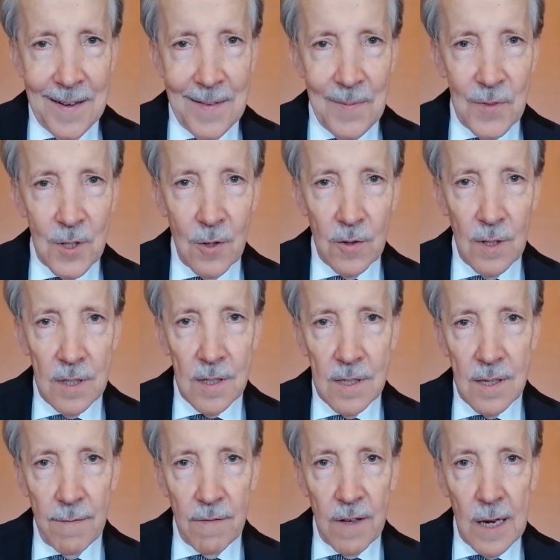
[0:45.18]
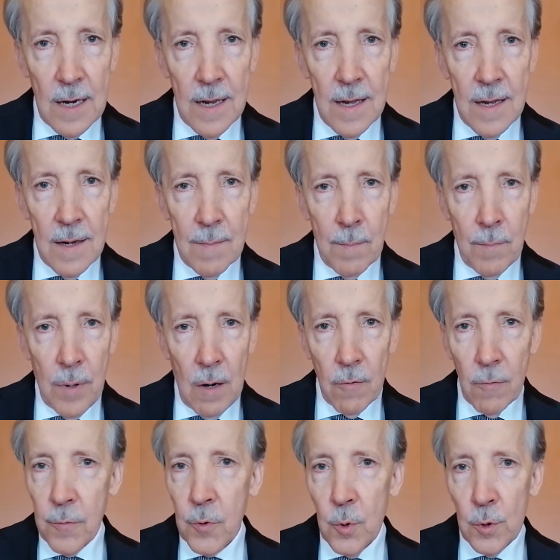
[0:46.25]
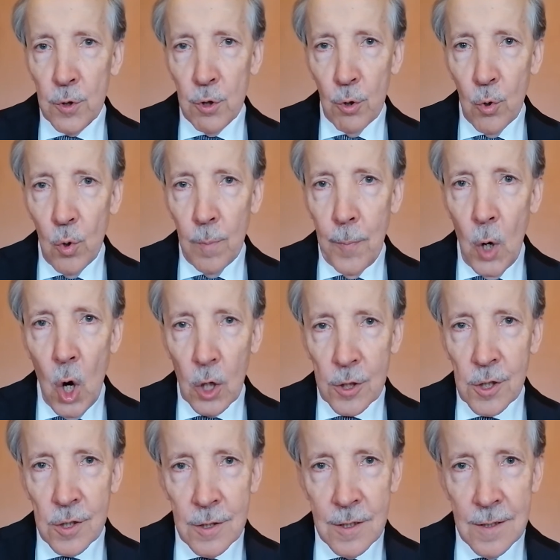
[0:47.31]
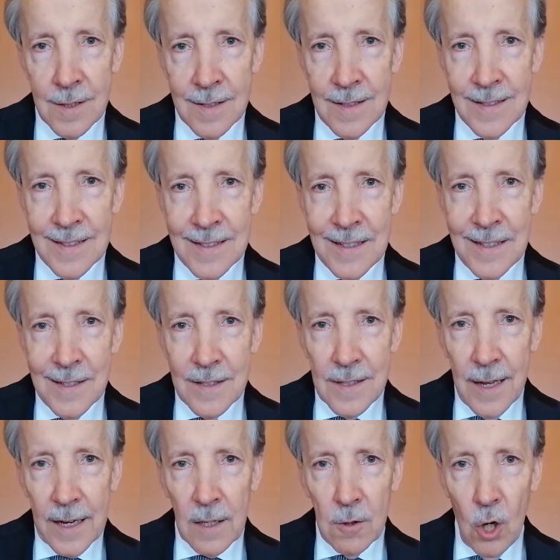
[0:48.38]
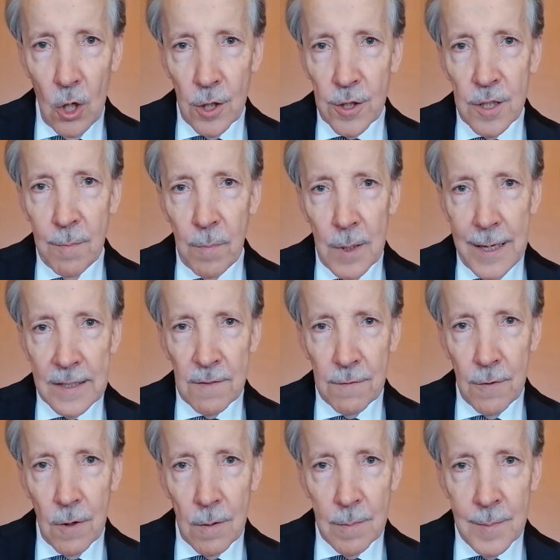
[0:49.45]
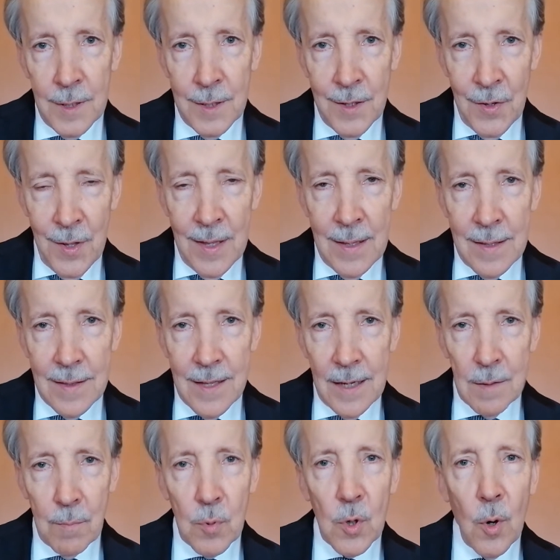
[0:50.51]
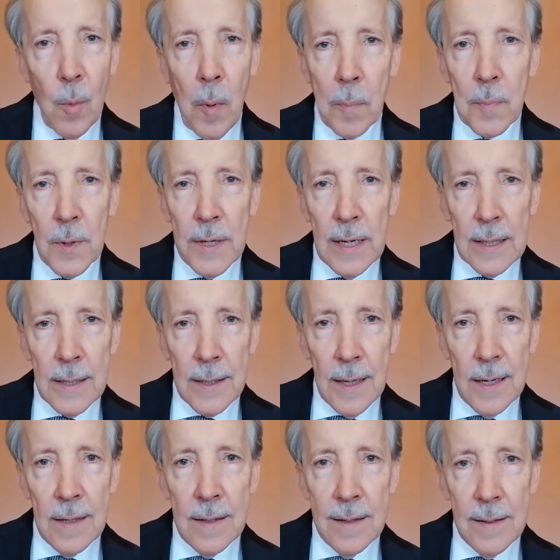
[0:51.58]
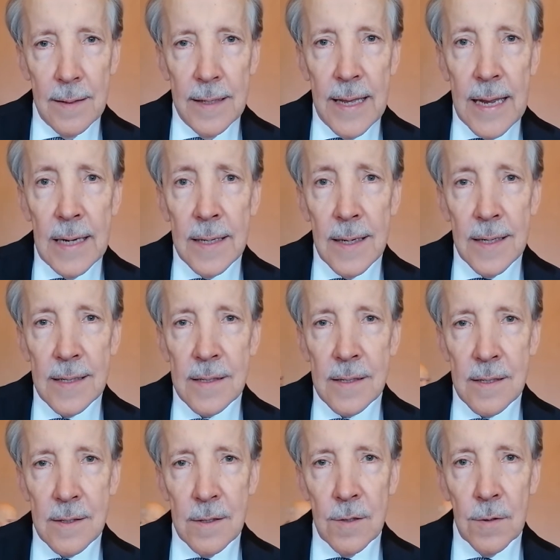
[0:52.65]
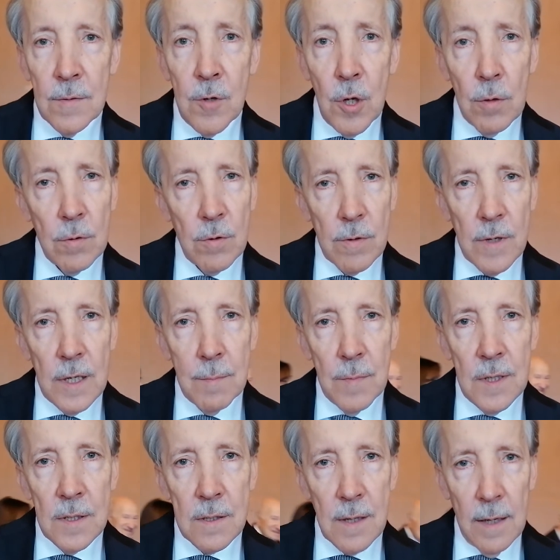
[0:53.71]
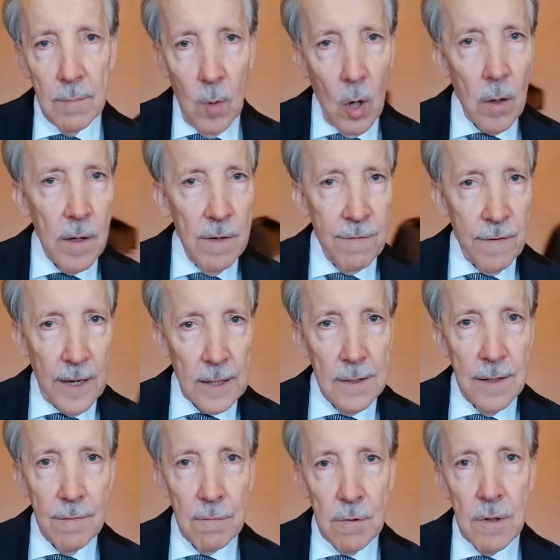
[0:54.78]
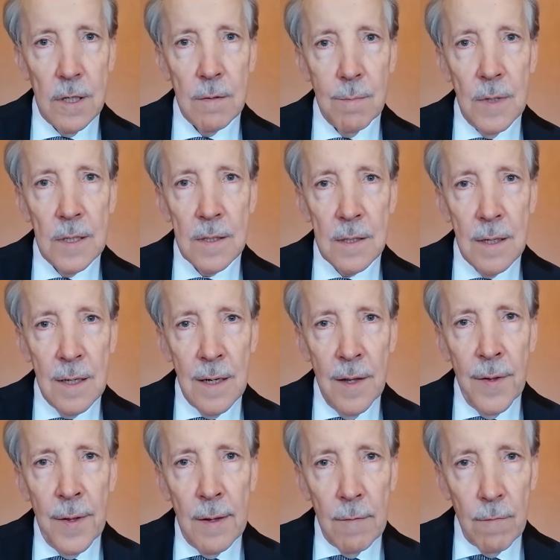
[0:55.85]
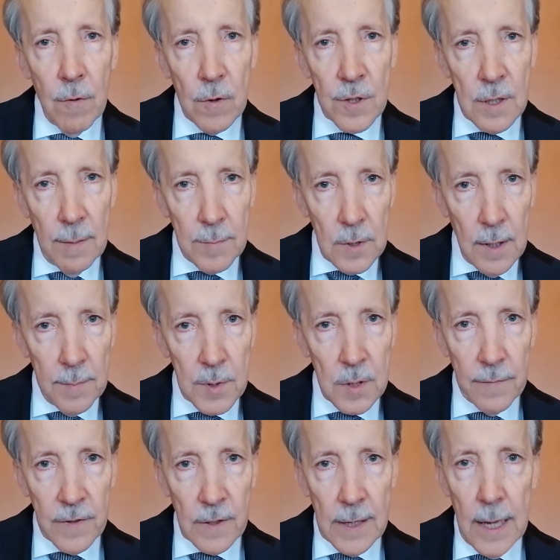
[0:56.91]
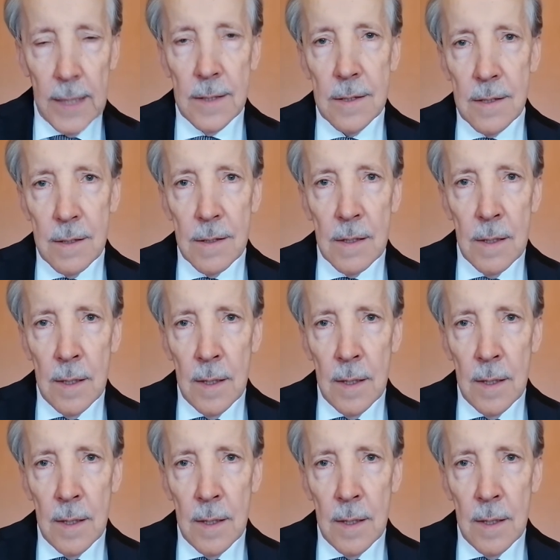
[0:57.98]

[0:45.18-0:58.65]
So this is a very powerful toolbox, technology platform that probably can lead us to new treatments and more effective treatments for some types of cancer